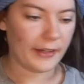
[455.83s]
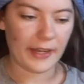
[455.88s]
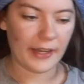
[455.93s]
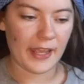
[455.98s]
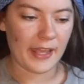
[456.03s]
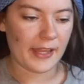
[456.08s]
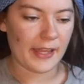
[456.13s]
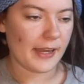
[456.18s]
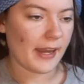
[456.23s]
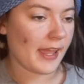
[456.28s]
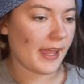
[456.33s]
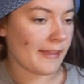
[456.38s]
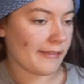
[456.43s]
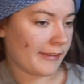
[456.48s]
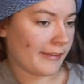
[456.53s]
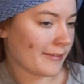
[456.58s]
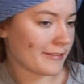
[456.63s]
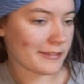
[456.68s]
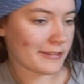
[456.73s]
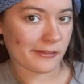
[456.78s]
and it
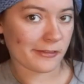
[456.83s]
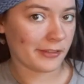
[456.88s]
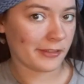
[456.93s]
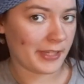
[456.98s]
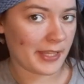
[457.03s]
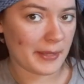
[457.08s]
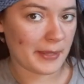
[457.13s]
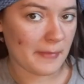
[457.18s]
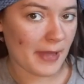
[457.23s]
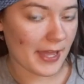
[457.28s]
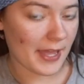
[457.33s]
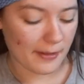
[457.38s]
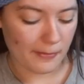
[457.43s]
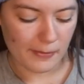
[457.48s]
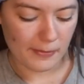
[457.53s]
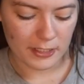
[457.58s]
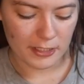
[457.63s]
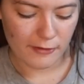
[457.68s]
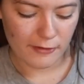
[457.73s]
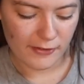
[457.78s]
doesn't really make
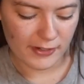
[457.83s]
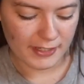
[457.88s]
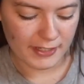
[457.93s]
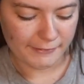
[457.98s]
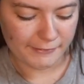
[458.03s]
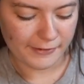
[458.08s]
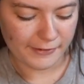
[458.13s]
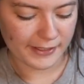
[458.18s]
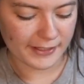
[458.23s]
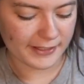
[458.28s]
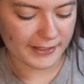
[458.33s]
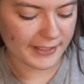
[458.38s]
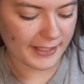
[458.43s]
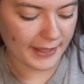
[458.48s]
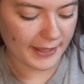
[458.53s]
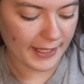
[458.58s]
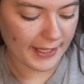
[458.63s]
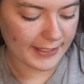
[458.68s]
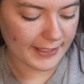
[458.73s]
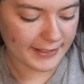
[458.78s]
much of a difference
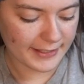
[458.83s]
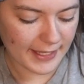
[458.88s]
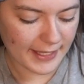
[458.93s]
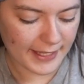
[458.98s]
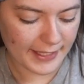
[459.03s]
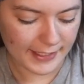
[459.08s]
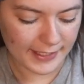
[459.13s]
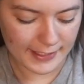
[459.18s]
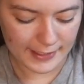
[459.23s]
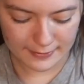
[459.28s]
unless, like,